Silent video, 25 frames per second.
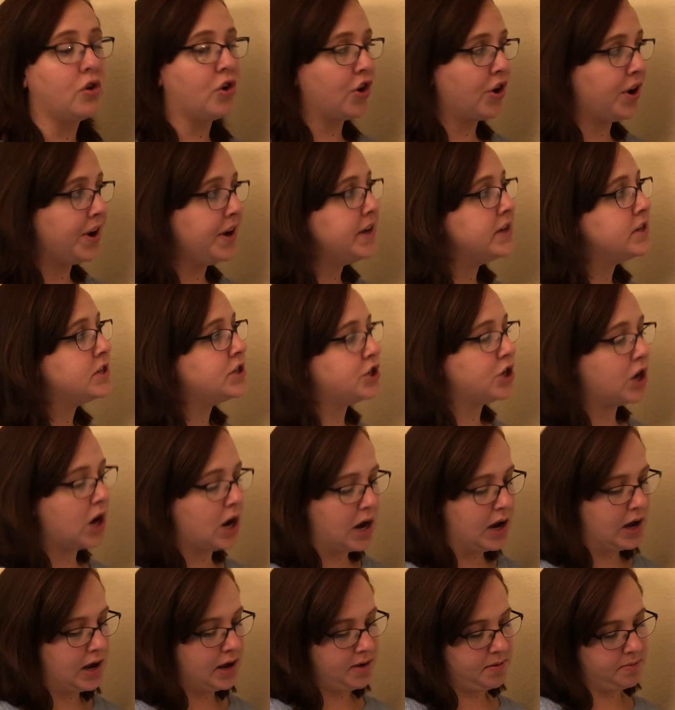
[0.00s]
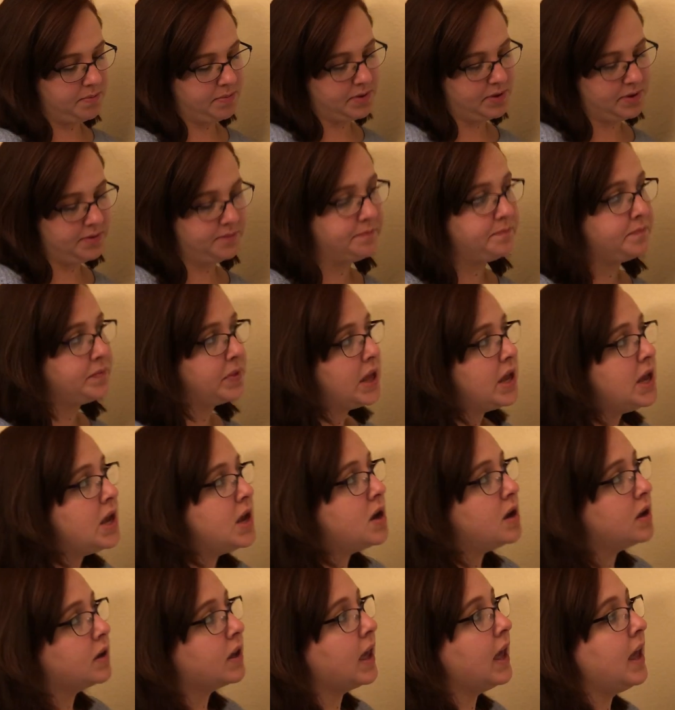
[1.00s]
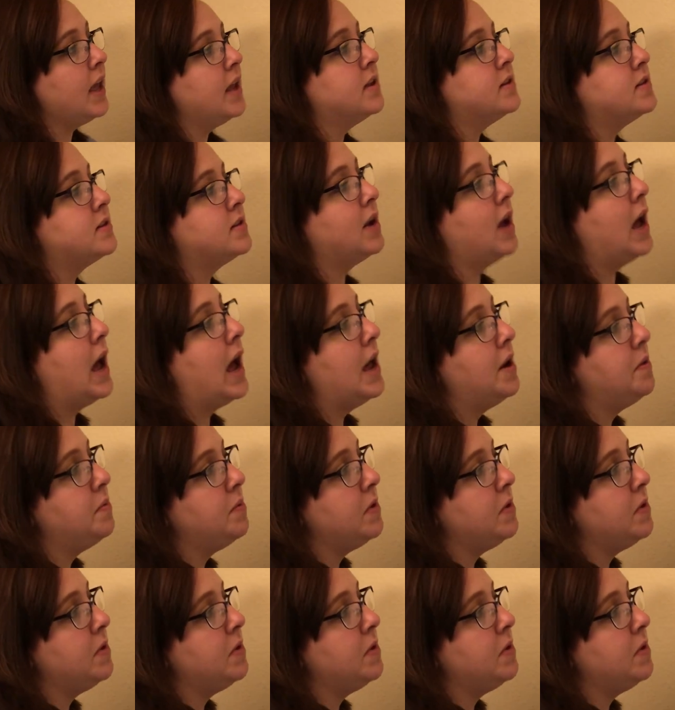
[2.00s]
Great job. Okay, so how do